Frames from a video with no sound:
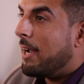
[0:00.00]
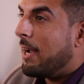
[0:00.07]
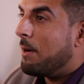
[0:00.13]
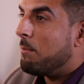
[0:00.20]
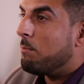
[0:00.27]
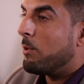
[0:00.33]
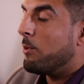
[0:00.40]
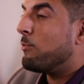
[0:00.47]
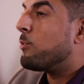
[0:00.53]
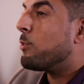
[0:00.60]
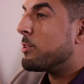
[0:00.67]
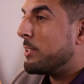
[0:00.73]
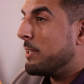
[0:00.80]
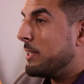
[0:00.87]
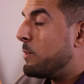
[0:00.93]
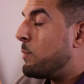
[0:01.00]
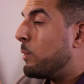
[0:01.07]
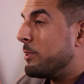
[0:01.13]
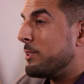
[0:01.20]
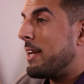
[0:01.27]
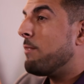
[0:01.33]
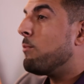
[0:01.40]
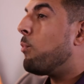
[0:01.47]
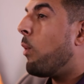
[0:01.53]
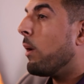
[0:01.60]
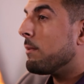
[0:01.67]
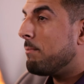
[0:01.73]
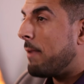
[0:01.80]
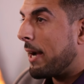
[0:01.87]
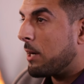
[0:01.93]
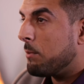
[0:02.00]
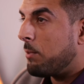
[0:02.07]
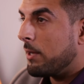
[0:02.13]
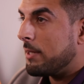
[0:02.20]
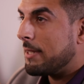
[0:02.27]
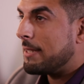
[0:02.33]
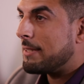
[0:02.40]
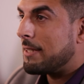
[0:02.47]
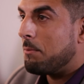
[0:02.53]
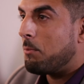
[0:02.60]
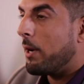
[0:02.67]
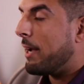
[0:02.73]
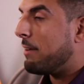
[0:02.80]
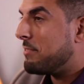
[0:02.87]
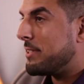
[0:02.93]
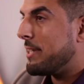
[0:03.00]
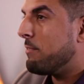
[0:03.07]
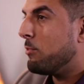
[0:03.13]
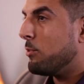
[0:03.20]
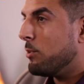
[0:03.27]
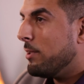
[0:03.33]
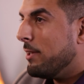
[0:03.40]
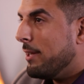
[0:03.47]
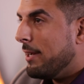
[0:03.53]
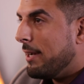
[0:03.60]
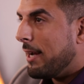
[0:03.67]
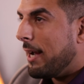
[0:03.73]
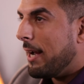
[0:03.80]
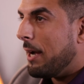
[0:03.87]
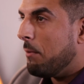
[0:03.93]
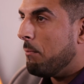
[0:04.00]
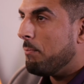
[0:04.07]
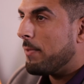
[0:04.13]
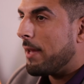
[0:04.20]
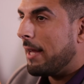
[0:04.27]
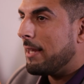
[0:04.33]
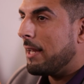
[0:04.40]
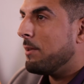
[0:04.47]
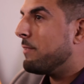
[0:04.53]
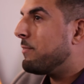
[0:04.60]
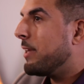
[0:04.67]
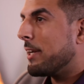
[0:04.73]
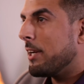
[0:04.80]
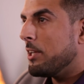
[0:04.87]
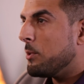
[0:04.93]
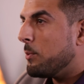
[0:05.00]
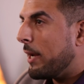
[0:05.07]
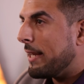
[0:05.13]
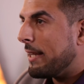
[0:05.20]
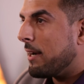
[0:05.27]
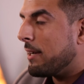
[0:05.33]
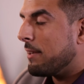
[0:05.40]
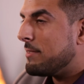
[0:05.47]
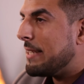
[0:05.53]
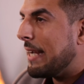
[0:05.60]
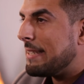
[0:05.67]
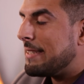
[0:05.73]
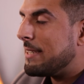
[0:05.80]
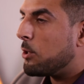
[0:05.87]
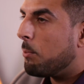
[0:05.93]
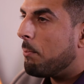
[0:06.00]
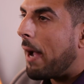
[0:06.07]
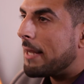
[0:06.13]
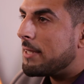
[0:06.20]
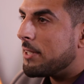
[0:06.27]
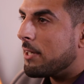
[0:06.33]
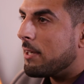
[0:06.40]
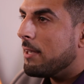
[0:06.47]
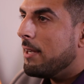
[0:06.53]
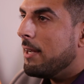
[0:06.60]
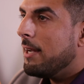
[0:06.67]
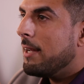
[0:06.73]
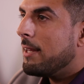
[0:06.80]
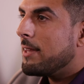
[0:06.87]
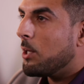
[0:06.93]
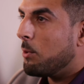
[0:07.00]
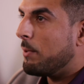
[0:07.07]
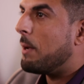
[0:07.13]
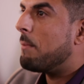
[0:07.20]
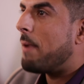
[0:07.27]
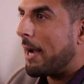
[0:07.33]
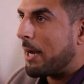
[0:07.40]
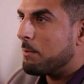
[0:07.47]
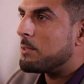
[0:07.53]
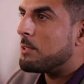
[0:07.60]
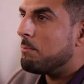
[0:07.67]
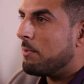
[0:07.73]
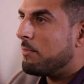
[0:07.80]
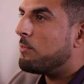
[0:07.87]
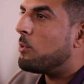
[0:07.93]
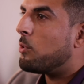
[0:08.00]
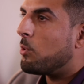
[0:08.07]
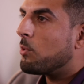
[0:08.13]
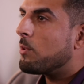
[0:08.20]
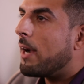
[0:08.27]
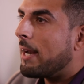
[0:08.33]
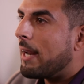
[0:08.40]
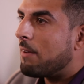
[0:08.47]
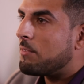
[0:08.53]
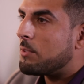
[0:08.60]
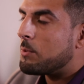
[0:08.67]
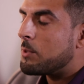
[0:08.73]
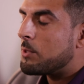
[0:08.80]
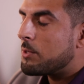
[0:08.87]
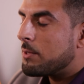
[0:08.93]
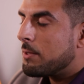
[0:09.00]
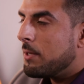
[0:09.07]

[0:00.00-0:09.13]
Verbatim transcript: Um, but unfortunately, they won't just have one backup on disk, they might have several. Um, and then if they're going to do any kind of testing or patching, there'll be a backup done before and afterwards.